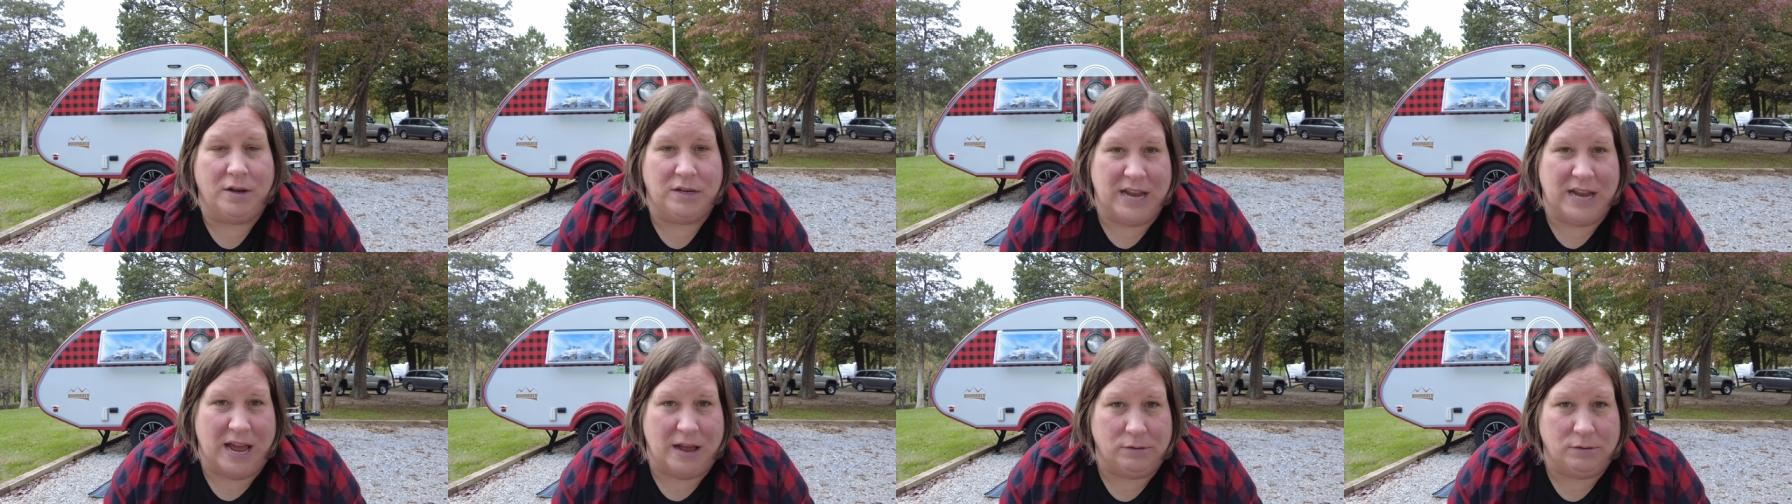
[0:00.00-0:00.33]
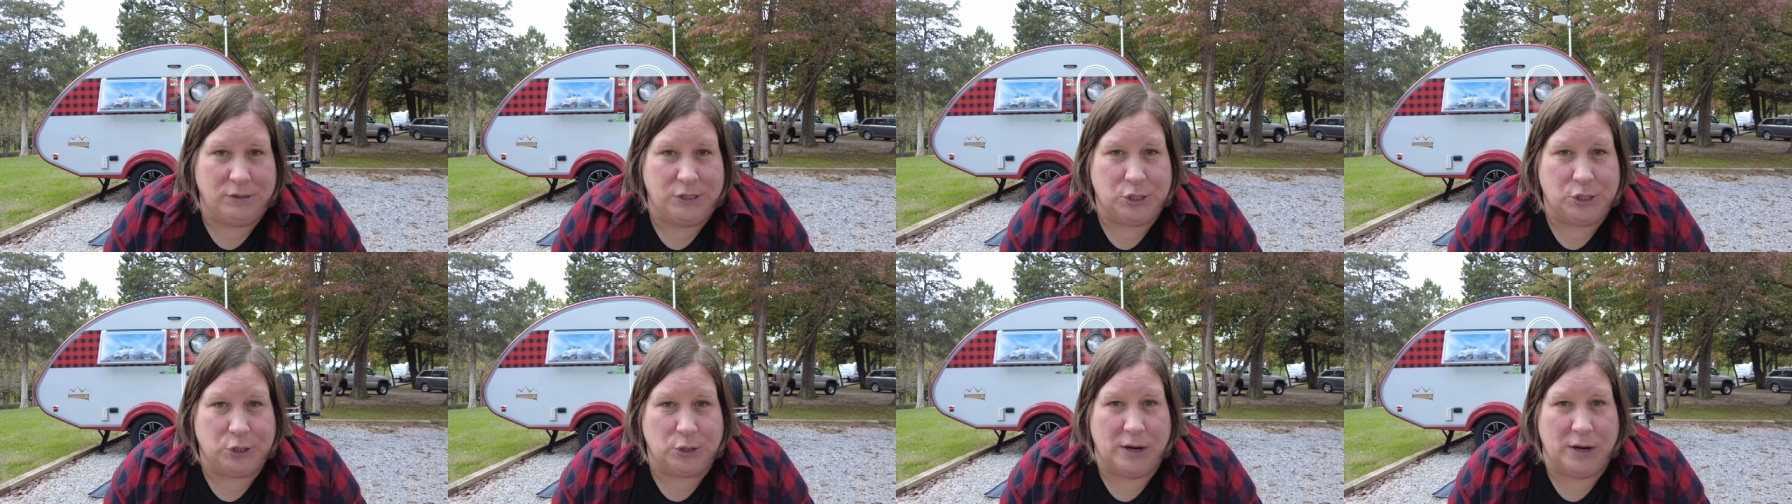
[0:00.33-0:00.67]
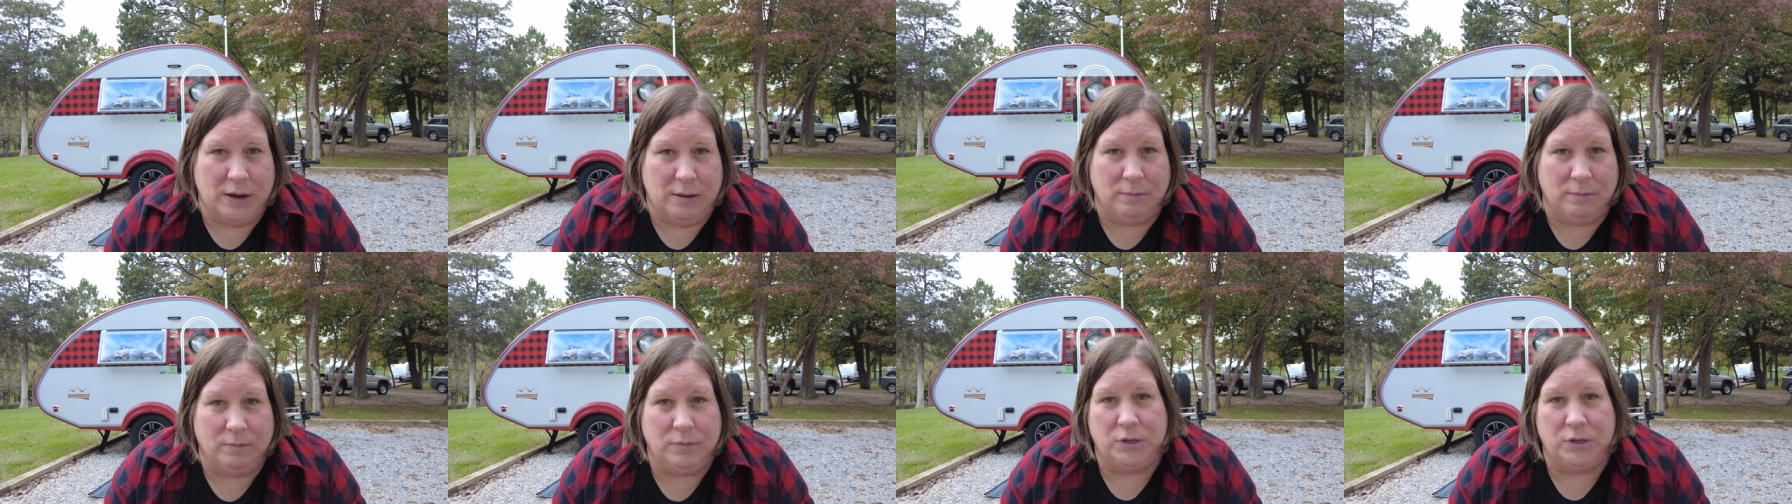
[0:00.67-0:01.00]

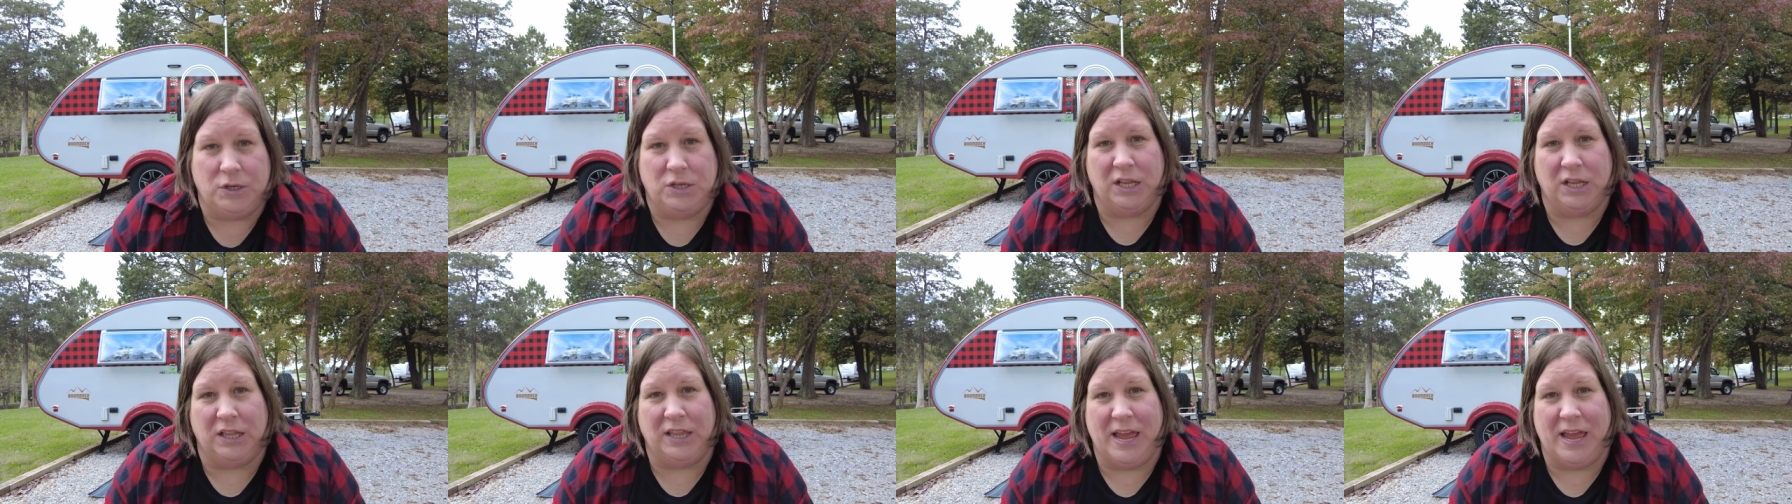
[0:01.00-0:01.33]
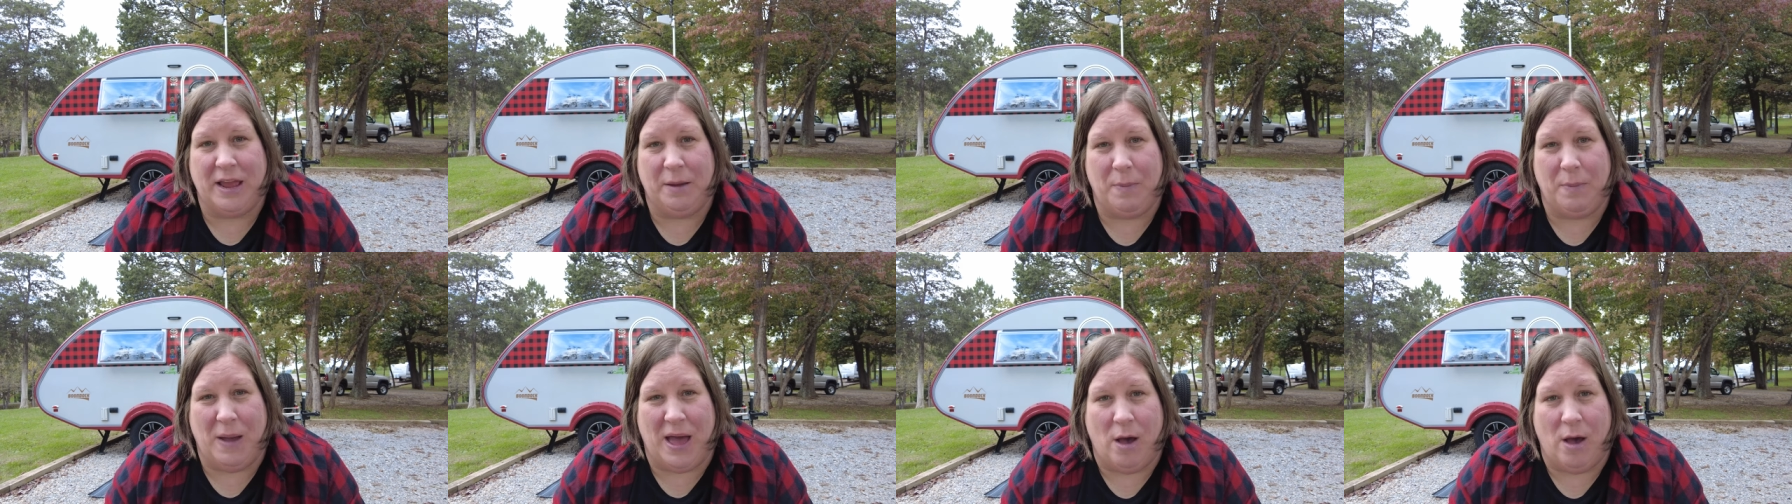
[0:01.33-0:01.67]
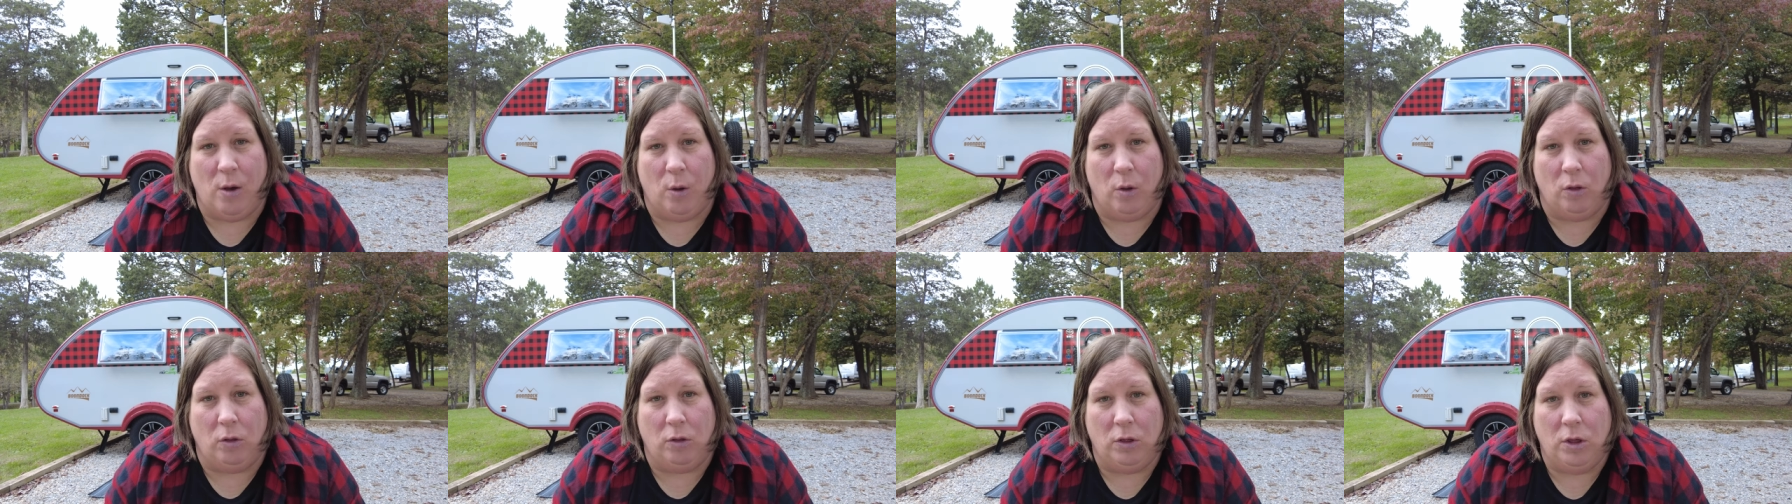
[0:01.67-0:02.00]
downstream to Lake
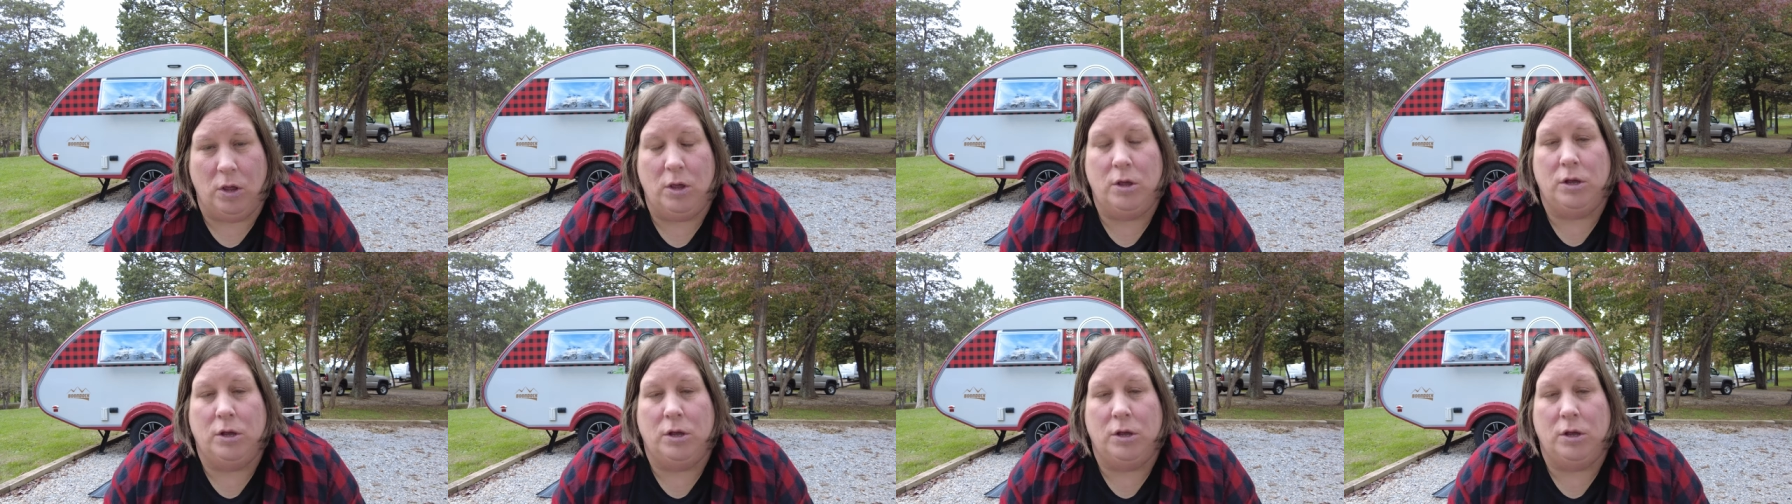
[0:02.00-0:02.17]
Powell